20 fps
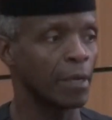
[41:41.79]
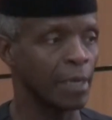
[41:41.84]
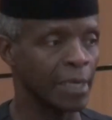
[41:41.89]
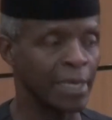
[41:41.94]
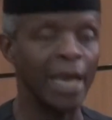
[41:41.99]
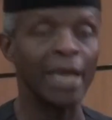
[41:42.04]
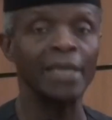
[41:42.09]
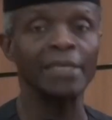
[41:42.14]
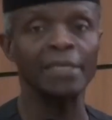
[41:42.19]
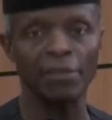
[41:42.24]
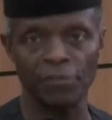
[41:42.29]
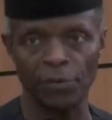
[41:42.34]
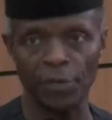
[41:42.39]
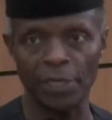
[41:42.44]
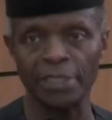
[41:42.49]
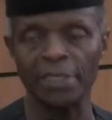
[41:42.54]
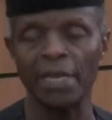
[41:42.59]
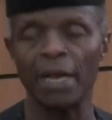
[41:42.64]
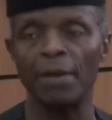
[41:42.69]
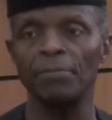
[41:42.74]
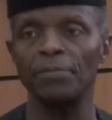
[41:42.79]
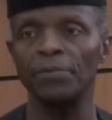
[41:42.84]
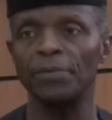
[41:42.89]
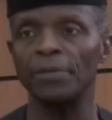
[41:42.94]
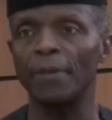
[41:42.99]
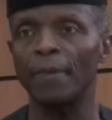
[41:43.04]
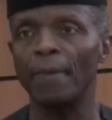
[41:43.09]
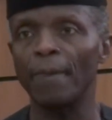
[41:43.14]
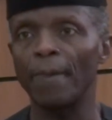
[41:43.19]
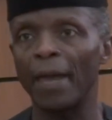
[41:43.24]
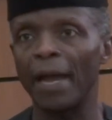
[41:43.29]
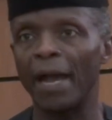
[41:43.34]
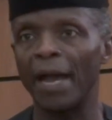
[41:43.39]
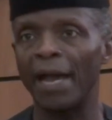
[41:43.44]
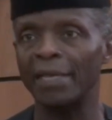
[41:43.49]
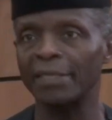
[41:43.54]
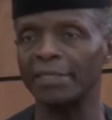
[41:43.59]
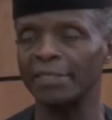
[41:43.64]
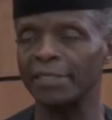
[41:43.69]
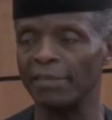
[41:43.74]
Ghana, for example,
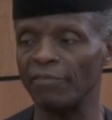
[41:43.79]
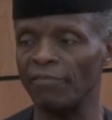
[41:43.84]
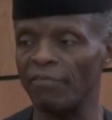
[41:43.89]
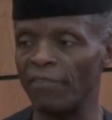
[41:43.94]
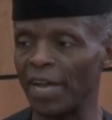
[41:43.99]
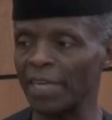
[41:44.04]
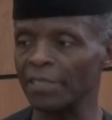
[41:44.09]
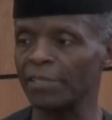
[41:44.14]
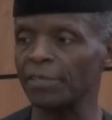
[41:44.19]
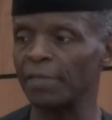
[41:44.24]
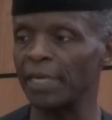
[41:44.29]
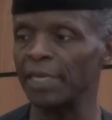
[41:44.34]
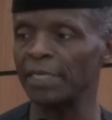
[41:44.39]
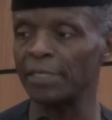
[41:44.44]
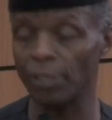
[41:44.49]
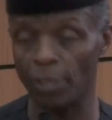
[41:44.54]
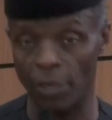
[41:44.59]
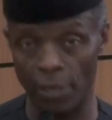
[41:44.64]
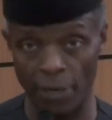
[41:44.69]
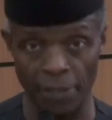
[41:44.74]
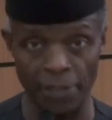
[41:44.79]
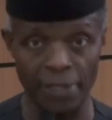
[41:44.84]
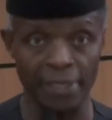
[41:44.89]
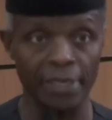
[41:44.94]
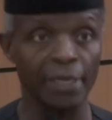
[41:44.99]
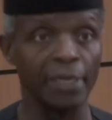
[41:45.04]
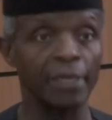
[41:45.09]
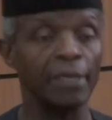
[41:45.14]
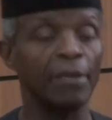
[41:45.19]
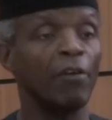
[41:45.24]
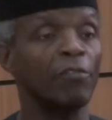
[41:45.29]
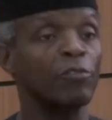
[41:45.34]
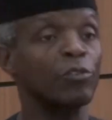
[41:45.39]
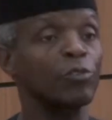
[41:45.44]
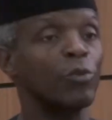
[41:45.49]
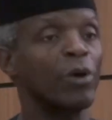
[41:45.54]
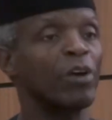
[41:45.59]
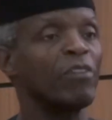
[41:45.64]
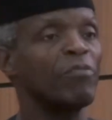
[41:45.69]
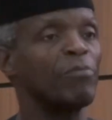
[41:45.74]
has a VAT rate currently of
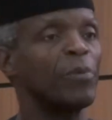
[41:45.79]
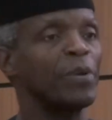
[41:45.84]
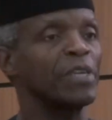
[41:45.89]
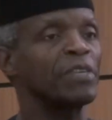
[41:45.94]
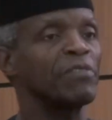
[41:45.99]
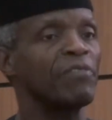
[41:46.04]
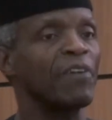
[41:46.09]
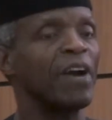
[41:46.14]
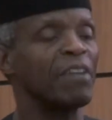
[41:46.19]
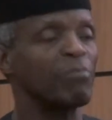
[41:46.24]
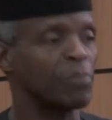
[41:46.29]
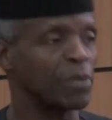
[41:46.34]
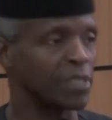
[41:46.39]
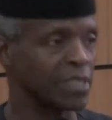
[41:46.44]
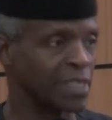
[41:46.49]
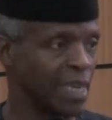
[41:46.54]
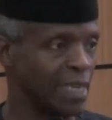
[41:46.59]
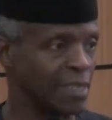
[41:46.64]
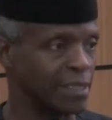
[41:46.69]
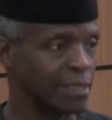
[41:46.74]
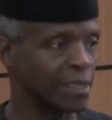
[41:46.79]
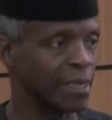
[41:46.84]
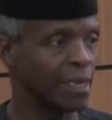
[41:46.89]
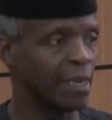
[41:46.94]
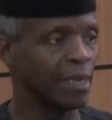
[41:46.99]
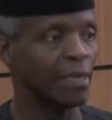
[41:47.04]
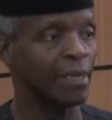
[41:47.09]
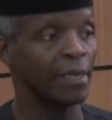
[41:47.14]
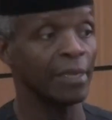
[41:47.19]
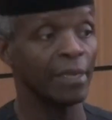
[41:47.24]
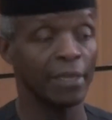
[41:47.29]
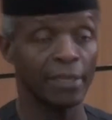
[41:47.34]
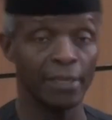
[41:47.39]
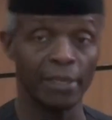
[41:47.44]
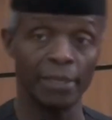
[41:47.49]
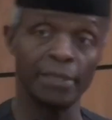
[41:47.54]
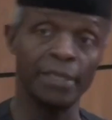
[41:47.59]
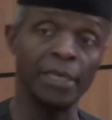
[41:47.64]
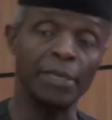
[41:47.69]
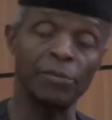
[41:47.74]
12.5%.
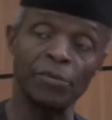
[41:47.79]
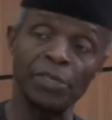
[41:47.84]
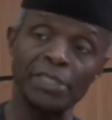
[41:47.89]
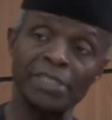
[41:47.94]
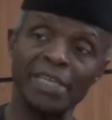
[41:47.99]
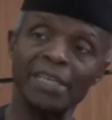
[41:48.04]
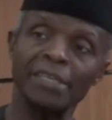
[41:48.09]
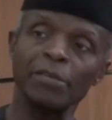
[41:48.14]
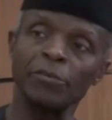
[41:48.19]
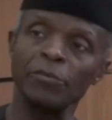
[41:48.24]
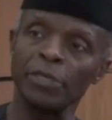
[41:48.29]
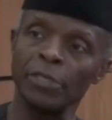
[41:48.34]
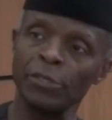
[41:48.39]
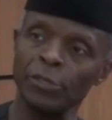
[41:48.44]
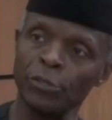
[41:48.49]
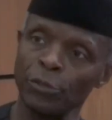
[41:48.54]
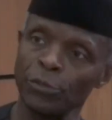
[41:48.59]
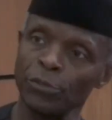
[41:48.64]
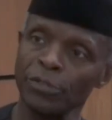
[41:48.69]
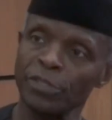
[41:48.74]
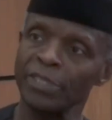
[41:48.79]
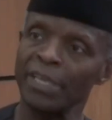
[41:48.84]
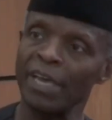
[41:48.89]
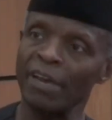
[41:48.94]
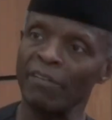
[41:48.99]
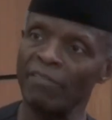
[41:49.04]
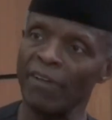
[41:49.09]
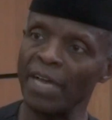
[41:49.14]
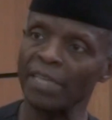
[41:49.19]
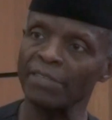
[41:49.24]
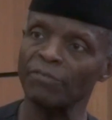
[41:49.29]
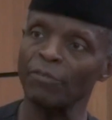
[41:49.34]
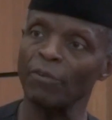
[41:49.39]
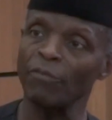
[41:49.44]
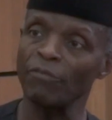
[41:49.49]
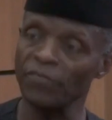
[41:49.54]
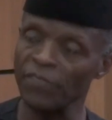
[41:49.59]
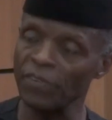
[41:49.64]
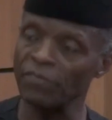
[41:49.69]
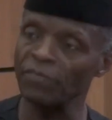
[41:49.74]
They recently reduced their VAT
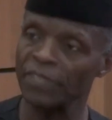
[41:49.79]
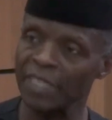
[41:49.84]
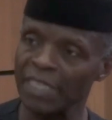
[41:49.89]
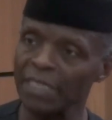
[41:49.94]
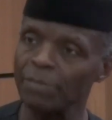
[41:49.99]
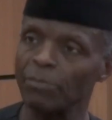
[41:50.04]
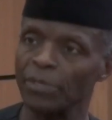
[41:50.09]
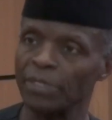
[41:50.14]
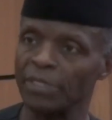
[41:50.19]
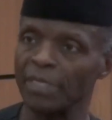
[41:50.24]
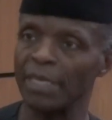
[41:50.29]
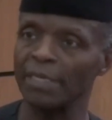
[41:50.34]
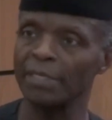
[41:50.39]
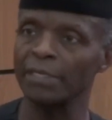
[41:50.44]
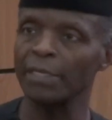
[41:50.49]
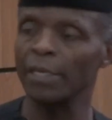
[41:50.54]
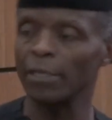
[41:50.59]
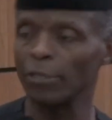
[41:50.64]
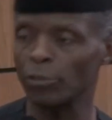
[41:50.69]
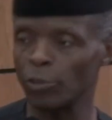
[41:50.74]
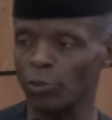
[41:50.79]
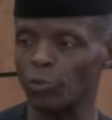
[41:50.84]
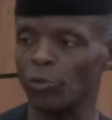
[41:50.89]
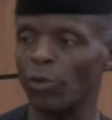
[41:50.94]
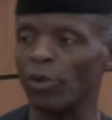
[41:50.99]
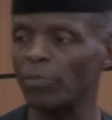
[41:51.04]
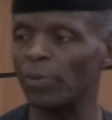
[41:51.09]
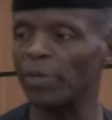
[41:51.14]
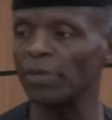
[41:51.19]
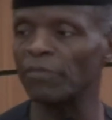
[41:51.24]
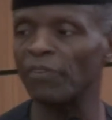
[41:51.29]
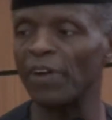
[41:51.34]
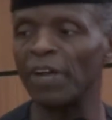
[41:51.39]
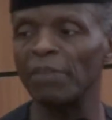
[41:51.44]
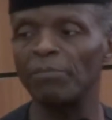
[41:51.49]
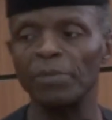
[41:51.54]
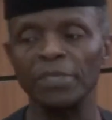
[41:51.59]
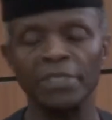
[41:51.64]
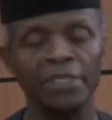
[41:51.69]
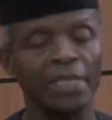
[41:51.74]
from 15% to
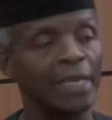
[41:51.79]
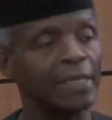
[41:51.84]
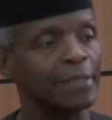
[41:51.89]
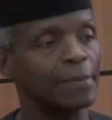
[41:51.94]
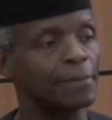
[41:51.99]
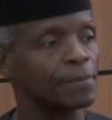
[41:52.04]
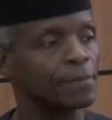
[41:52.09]
12.5%.